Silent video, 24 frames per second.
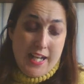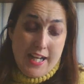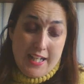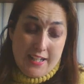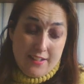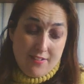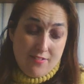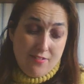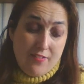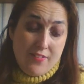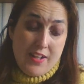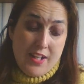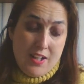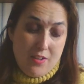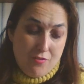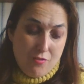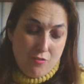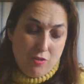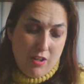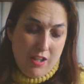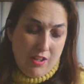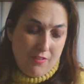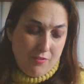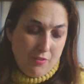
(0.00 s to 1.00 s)
active
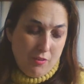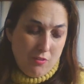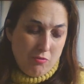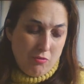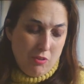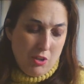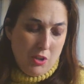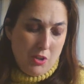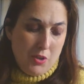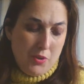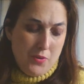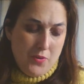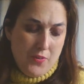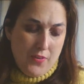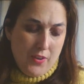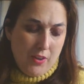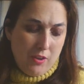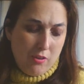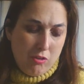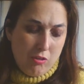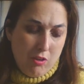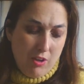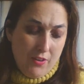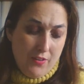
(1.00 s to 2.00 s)
travel routes
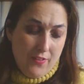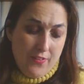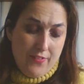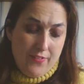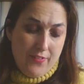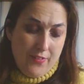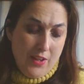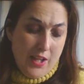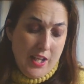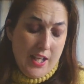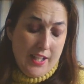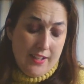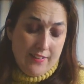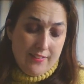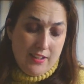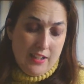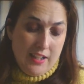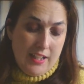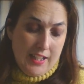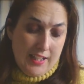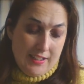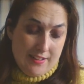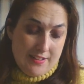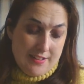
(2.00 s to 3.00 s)
across the
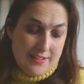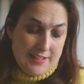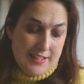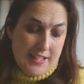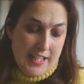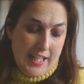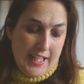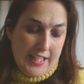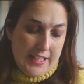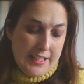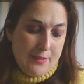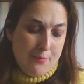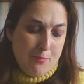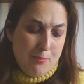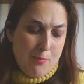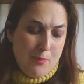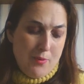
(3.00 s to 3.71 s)
landscape.